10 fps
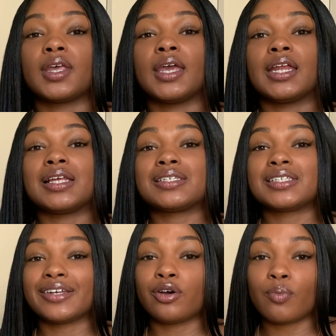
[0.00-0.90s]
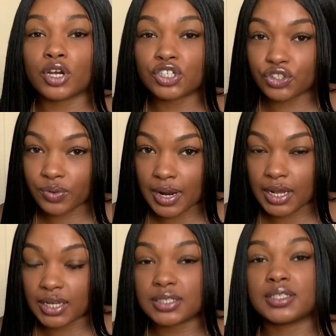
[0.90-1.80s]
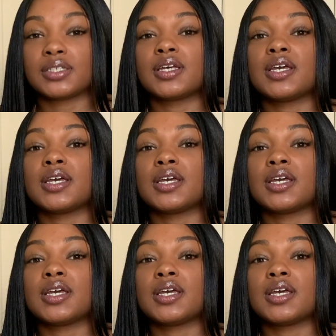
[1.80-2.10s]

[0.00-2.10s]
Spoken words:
it is still moisturized